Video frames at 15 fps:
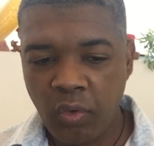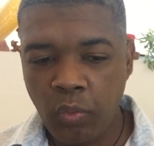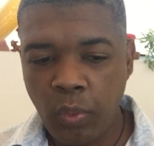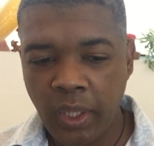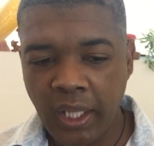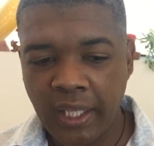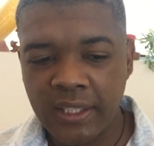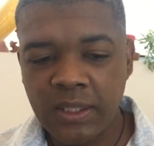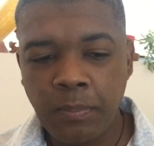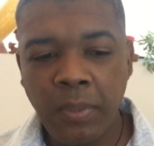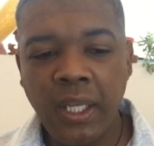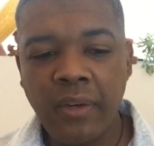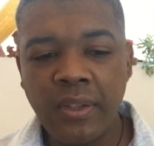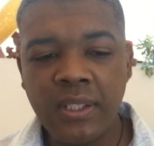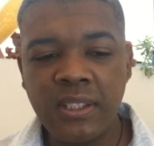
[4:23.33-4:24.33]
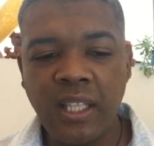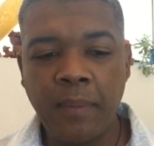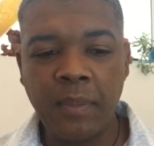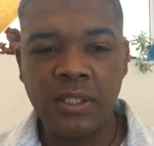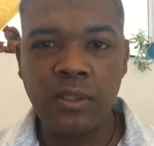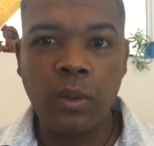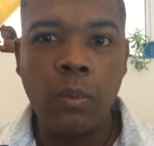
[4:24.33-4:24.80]
we experience
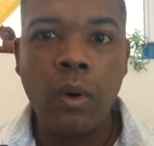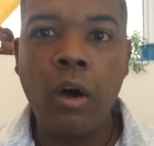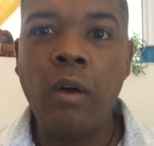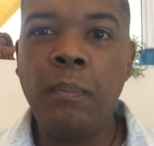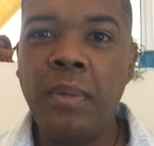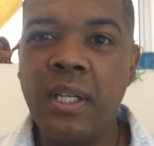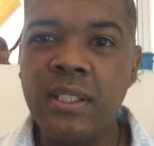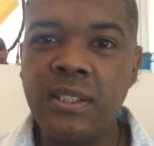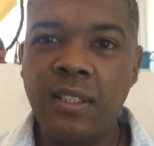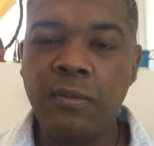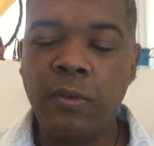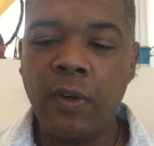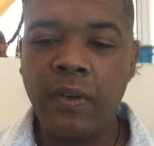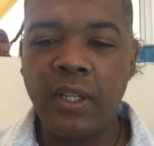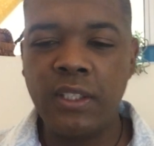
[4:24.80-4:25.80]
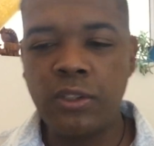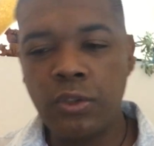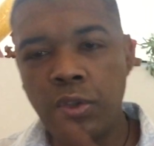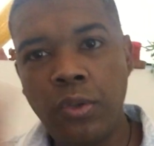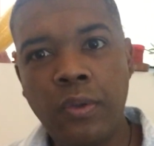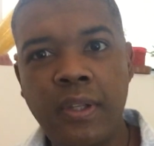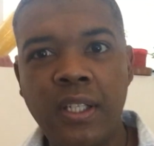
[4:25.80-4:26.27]
them as the wrong person for us,
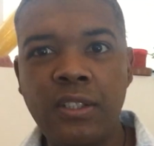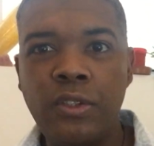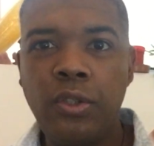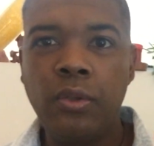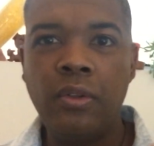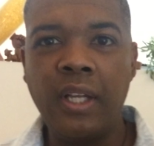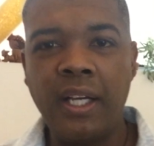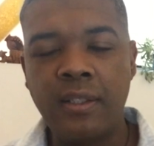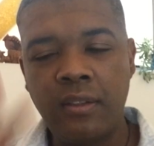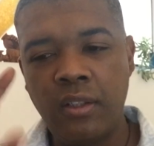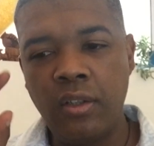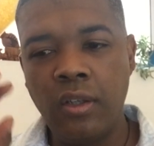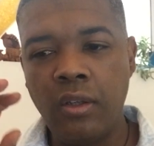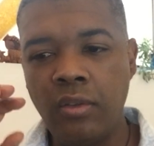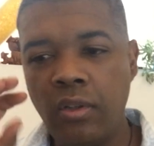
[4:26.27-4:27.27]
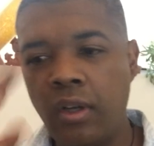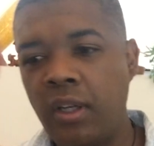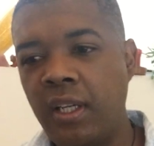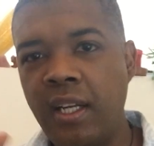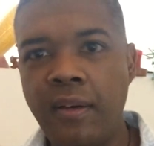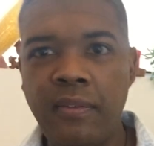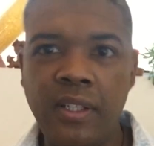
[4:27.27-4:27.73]
to this, to that, you know, not
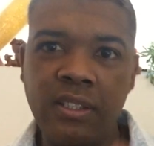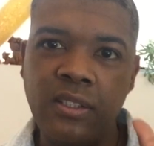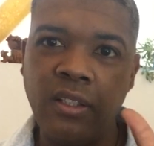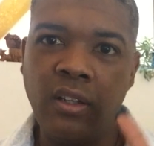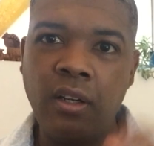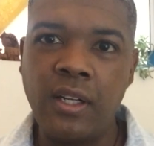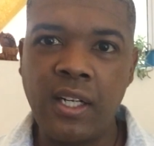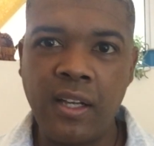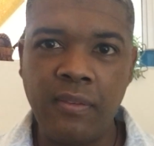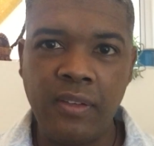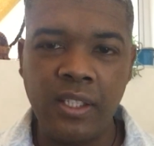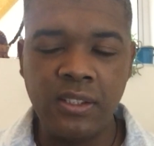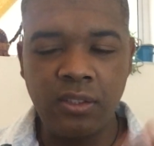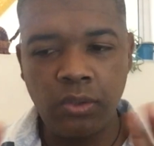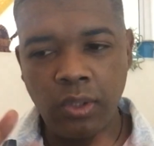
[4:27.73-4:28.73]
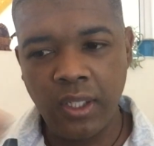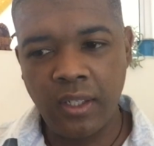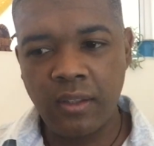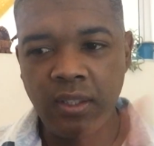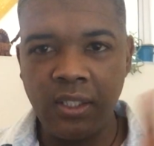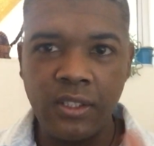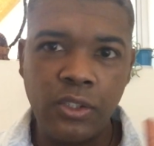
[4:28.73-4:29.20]
enough this and not enough this, too
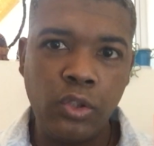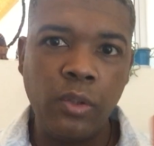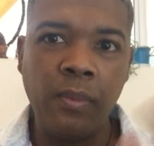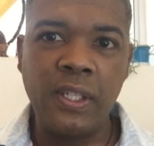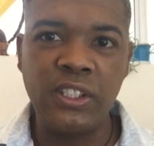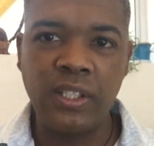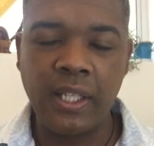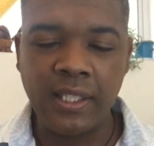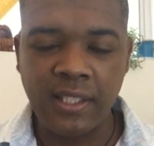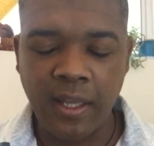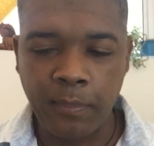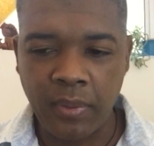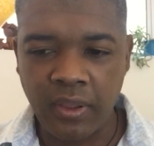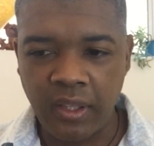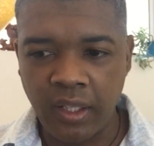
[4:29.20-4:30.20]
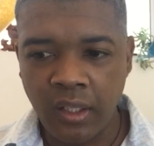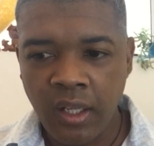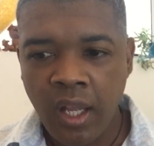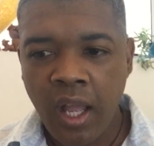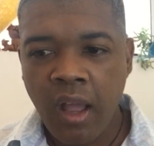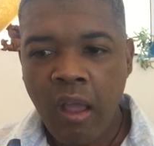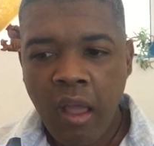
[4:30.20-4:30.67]
little this and too much that type of thing.
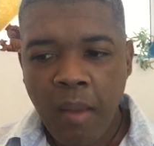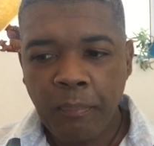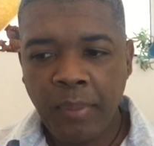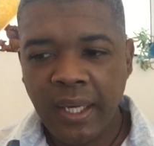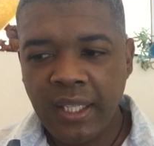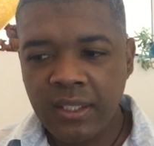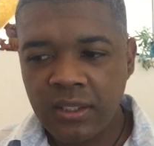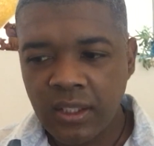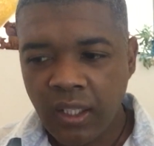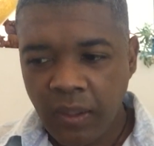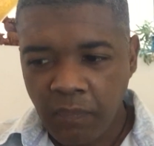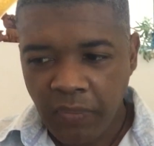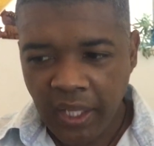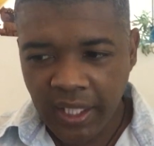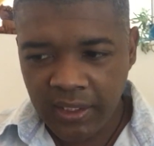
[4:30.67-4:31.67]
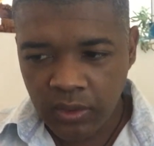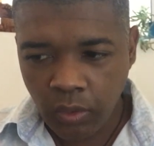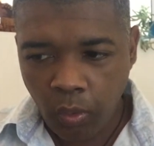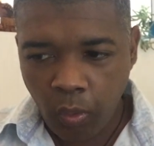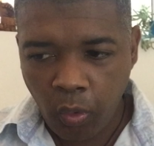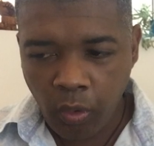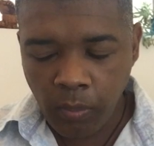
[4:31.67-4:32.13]
But it's
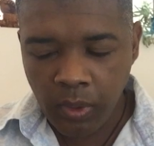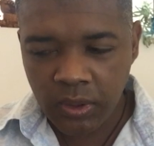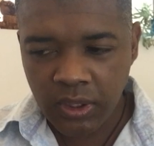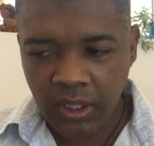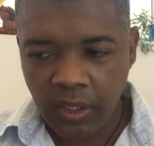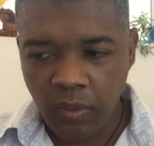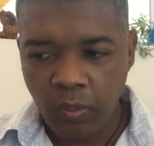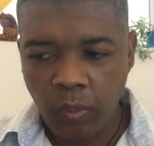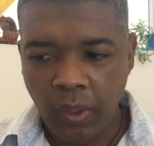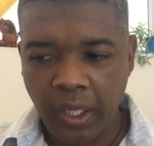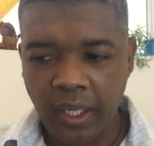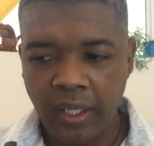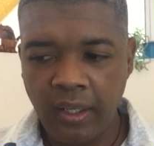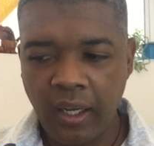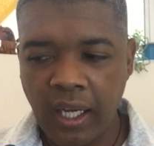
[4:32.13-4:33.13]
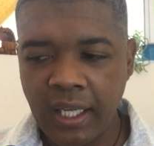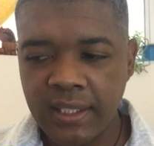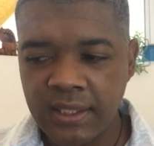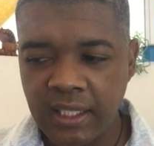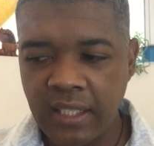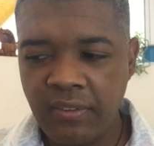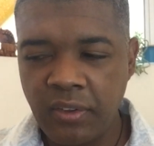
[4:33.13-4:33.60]
almost in a way
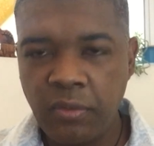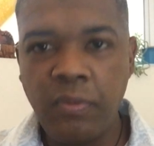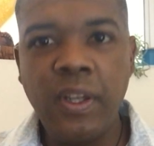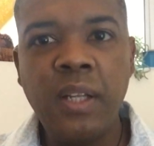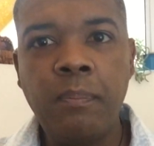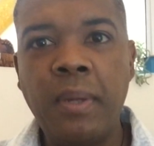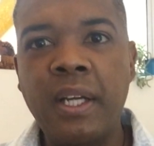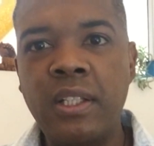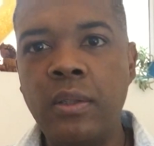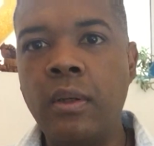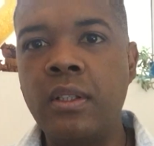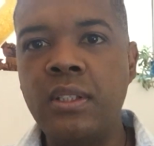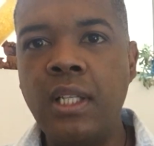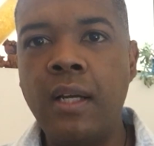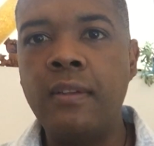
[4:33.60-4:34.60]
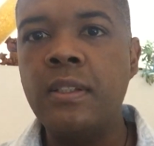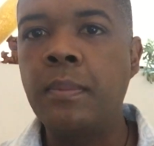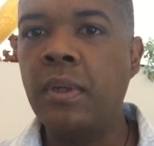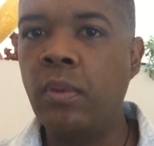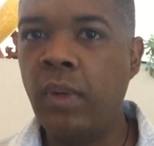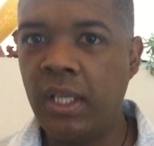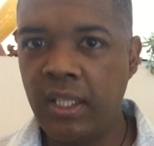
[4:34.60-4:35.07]
us giving feedback to ourselves
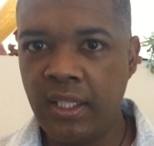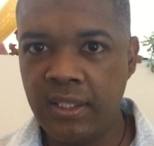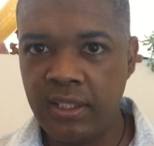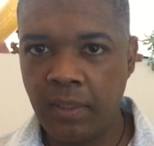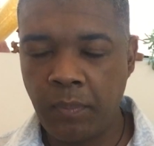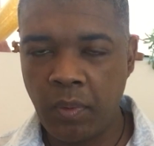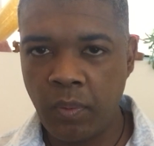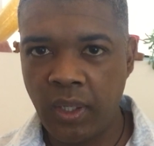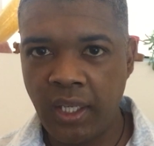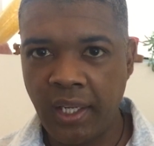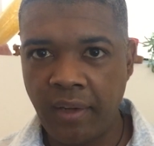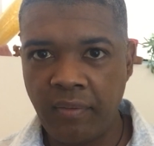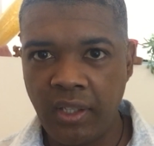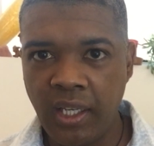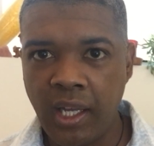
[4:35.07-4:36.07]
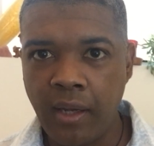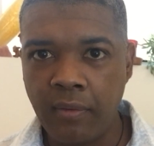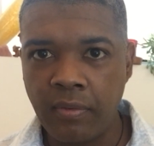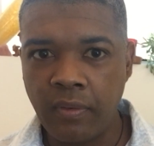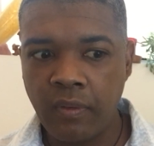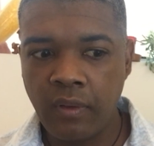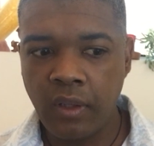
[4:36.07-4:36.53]
about what it is that we want to have in
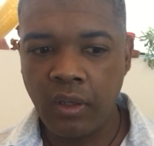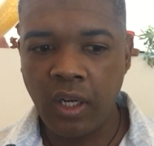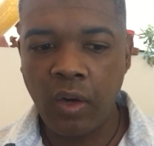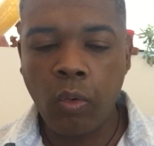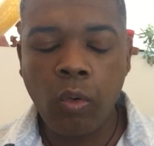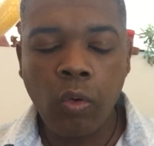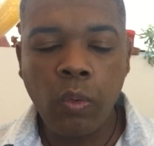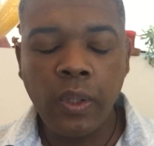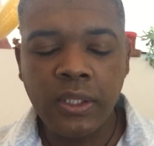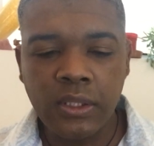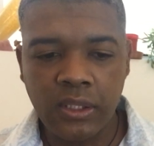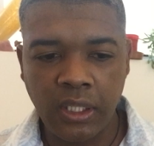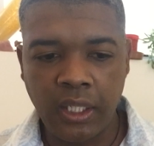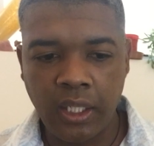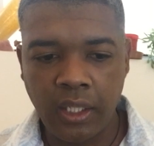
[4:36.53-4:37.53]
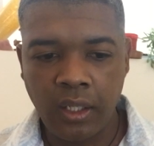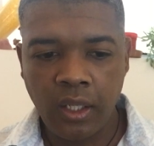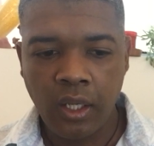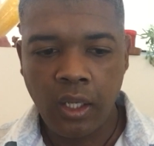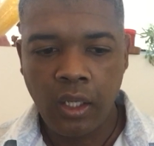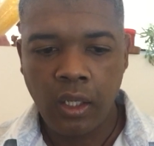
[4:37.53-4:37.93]
life. You know, I always say